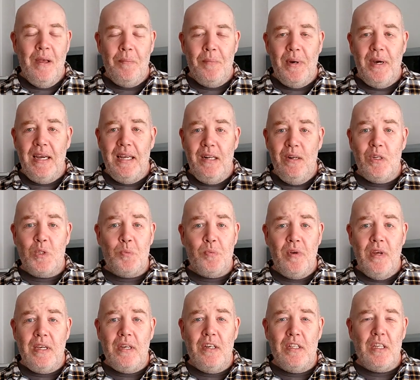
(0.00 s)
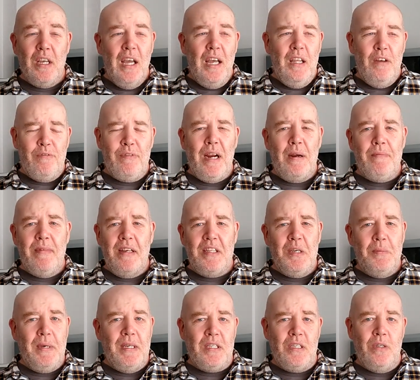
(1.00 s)
But it looks pretty good. Frame
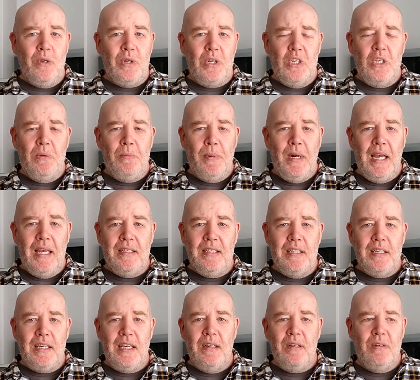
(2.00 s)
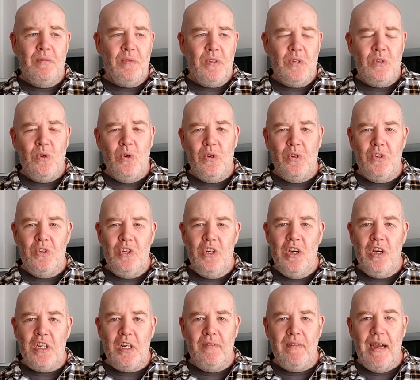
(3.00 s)
rate's a bit sluggish in places. It can sort of
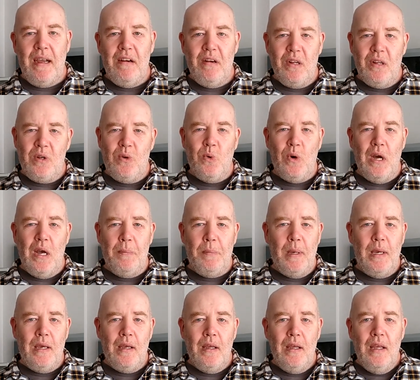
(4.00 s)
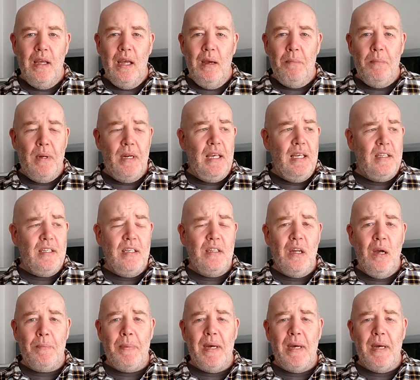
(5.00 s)
jerk around quite a bit. But it's not